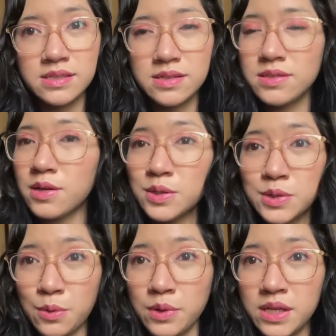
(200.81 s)
It's not
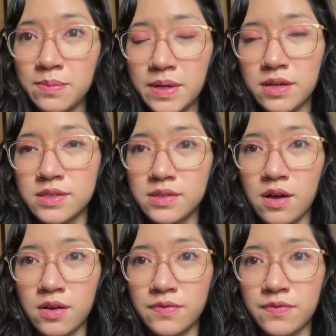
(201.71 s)
solely because
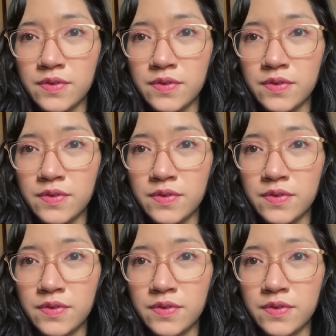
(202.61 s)
of